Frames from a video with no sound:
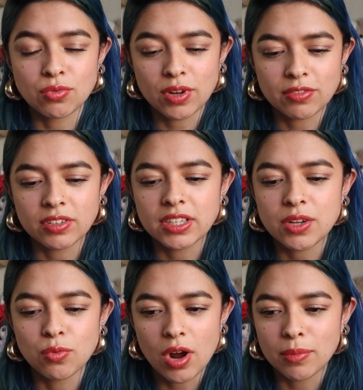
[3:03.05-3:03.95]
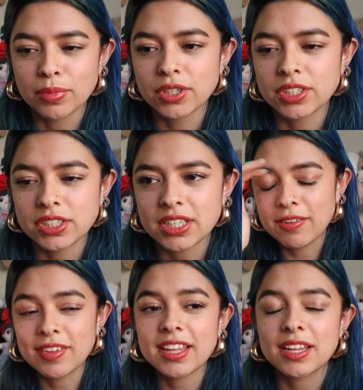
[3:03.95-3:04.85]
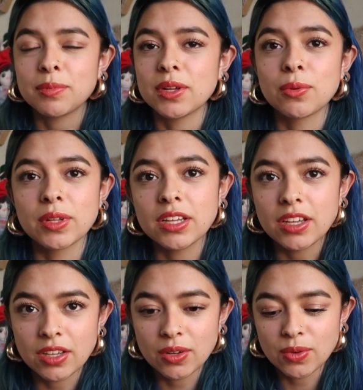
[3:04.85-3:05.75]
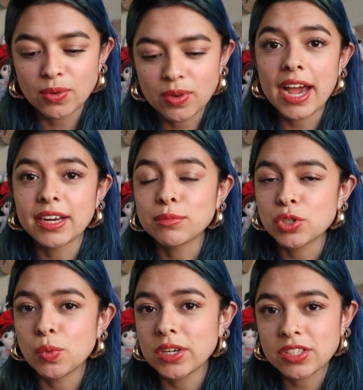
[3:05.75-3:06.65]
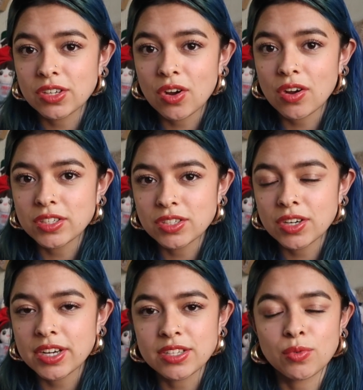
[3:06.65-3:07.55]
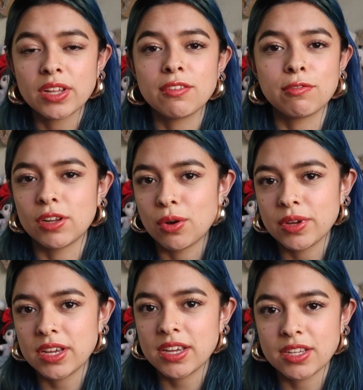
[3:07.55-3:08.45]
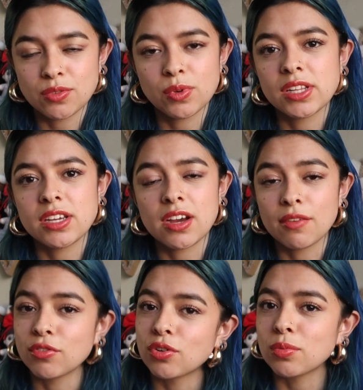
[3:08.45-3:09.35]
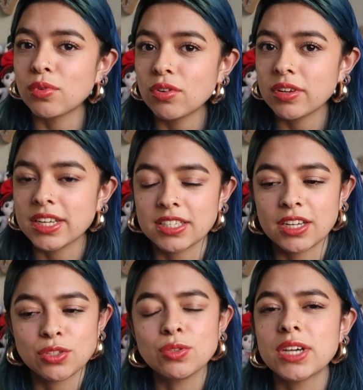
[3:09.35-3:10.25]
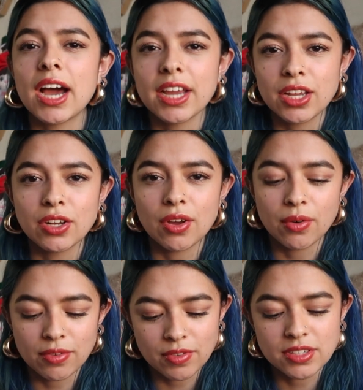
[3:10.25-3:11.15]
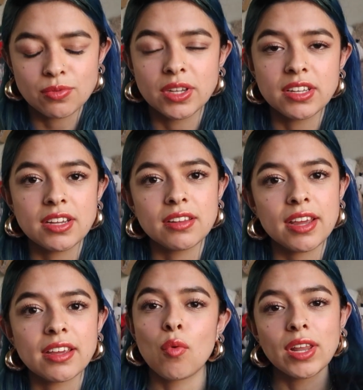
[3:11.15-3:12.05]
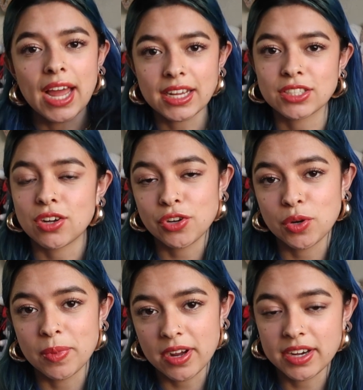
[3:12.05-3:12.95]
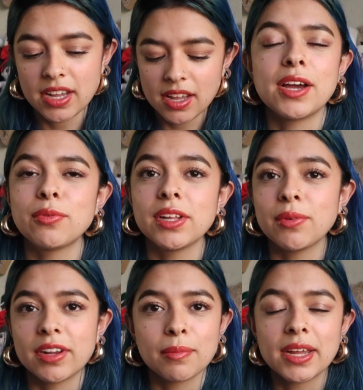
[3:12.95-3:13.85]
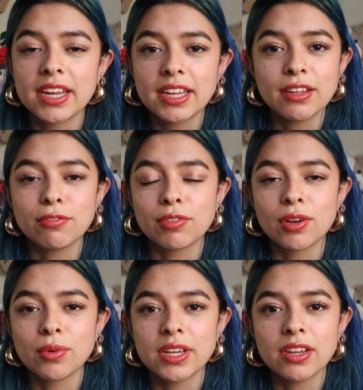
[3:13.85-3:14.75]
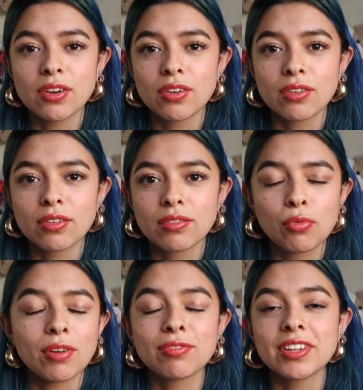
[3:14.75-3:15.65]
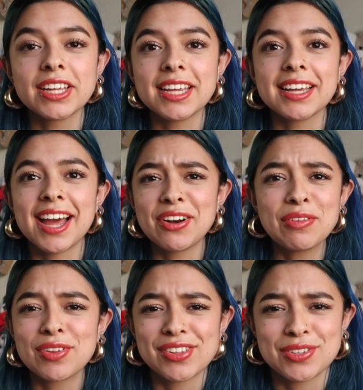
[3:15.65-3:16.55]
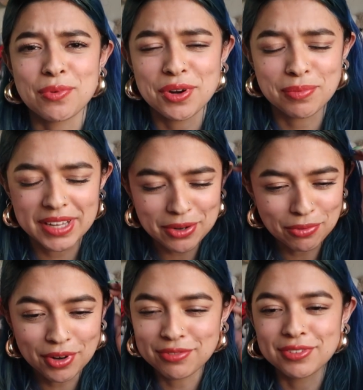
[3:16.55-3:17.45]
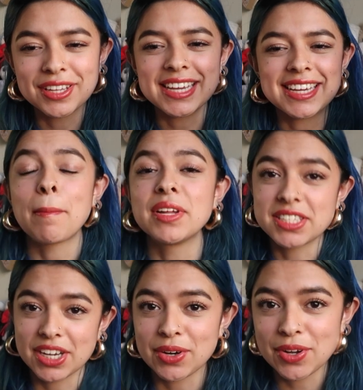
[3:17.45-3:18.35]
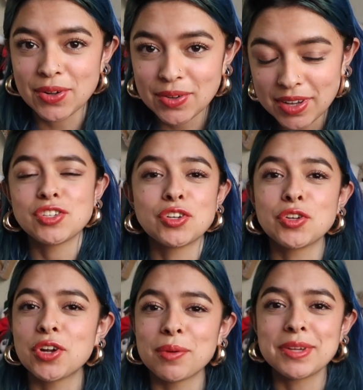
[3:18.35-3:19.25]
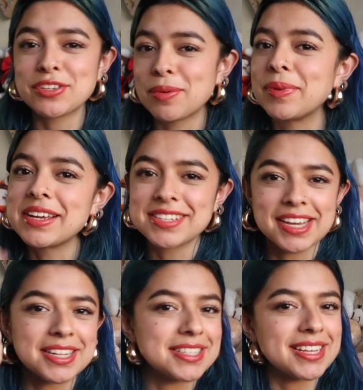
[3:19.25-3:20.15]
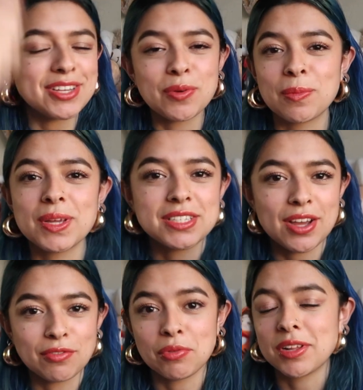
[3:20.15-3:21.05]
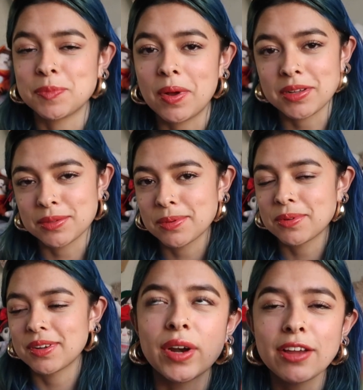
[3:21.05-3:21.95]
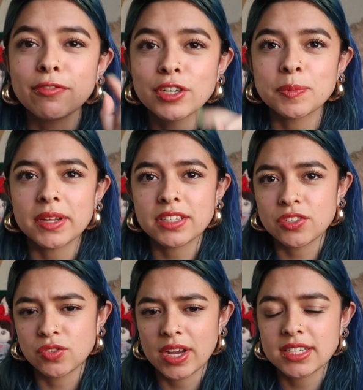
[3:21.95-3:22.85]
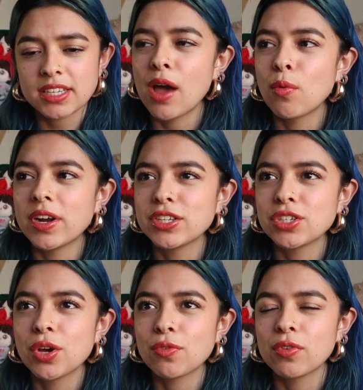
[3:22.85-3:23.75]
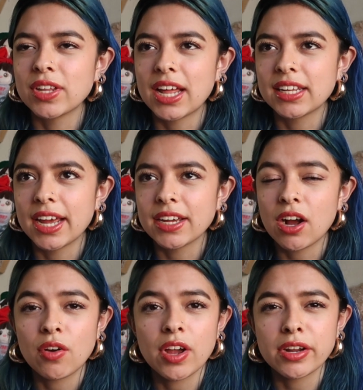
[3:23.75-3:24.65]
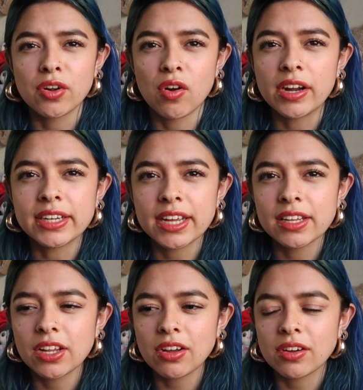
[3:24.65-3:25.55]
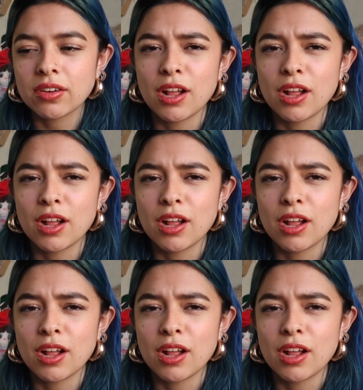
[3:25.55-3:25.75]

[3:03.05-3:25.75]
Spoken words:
or ruffly rompers, I feel like that'd be a really cute item to wear to the concert. It's really flowy. It's really comfortable. It's not too tight, you know? It fits really like relaxed on your body. I'd really recommend any flowy or ruffly, I don't even know that's a word, but like roughly material, because you know you're gonna be jumping and dancing. You want to be as comfortable as possible. When I first bought this dress, I wanted to go for that like Ariana Grande look.